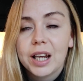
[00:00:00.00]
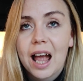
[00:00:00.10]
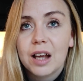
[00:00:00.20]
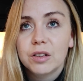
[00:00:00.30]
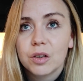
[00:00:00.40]
we
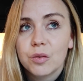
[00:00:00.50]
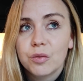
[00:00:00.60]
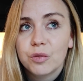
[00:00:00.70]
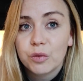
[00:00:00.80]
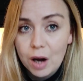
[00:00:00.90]
had
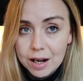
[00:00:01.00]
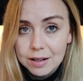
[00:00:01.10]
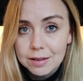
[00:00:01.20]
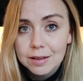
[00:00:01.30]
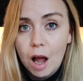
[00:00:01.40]

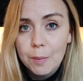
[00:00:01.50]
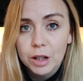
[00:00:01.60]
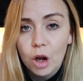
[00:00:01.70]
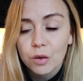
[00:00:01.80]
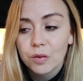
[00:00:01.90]
friends
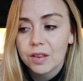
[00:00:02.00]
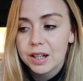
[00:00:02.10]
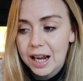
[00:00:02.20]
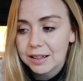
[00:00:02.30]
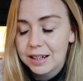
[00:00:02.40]
coming over the
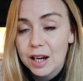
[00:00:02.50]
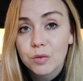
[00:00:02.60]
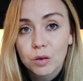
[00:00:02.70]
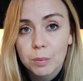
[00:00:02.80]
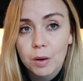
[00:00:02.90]
next day
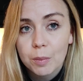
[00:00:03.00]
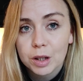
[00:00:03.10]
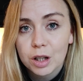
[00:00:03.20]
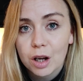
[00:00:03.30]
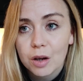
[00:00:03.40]
for a
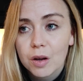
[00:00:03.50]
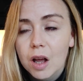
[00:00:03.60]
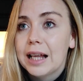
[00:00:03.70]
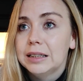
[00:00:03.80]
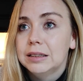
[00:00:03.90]
barbecue,
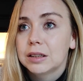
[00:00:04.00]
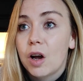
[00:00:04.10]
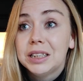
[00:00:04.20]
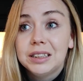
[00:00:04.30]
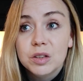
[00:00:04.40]
and
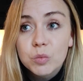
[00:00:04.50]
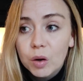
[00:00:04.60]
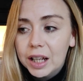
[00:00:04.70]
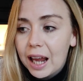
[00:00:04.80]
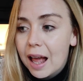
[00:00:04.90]
I didn't
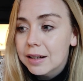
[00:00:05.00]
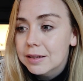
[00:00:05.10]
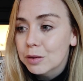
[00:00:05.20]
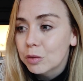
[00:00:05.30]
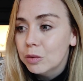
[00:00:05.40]
want to
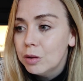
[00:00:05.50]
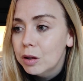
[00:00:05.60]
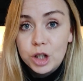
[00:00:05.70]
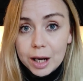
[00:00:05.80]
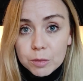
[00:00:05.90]
cancel.
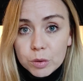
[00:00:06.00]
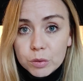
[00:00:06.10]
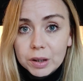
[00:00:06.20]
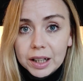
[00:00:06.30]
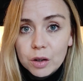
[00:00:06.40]
James
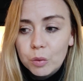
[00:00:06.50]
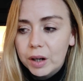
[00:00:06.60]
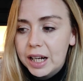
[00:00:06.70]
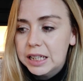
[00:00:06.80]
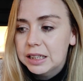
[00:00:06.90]
was really
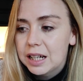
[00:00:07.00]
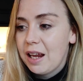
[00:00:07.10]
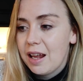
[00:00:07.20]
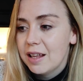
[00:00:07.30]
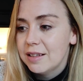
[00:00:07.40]
annoyed
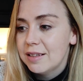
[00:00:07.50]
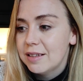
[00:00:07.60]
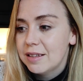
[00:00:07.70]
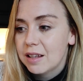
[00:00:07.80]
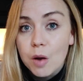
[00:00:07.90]

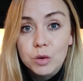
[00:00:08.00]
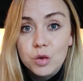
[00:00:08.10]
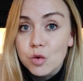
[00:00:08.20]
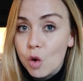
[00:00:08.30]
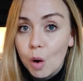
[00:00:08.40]
because I
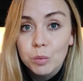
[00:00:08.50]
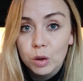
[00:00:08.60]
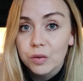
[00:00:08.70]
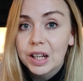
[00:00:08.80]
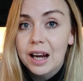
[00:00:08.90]
was not
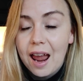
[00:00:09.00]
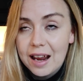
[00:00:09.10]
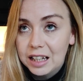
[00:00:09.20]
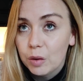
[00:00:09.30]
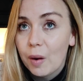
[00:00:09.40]
moving
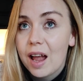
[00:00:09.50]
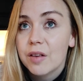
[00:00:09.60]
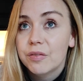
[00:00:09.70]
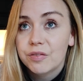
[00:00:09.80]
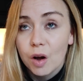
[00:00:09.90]

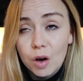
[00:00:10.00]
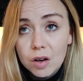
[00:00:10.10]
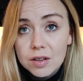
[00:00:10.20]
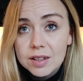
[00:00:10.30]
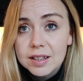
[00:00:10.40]
anywhere
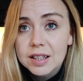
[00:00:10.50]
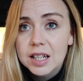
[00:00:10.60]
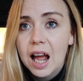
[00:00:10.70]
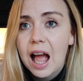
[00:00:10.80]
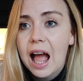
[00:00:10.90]

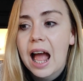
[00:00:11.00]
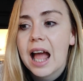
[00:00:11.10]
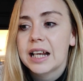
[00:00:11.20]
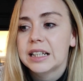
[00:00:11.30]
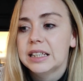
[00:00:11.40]
fast,
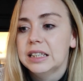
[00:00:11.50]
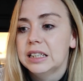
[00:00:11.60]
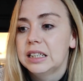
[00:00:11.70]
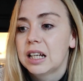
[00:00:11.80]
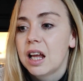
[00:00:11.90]

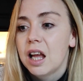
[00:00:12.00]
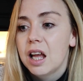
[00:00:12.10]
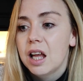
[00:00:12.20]
and